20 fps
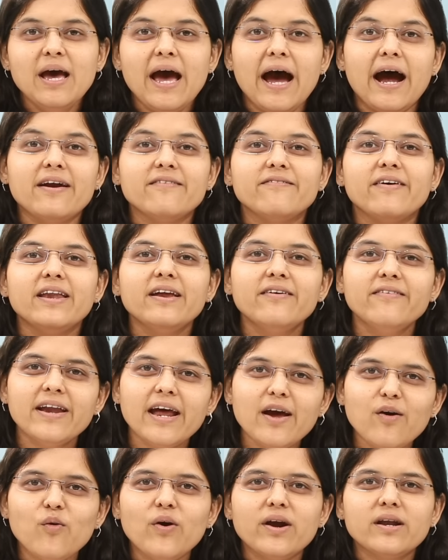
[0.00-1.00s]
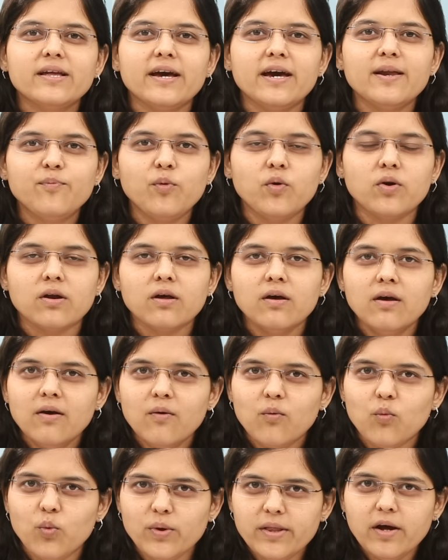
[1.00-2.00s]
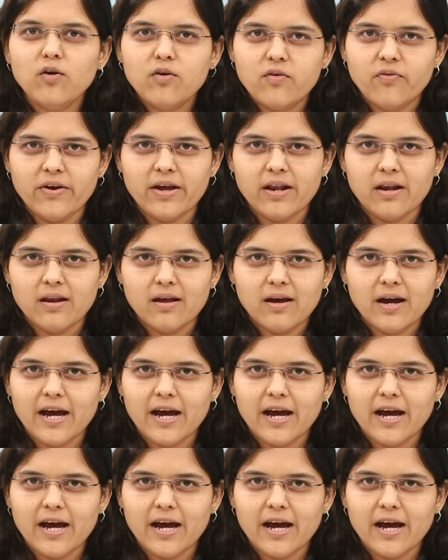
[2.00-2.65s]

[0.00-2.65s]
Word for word: And whenever I go at the airport, without fail,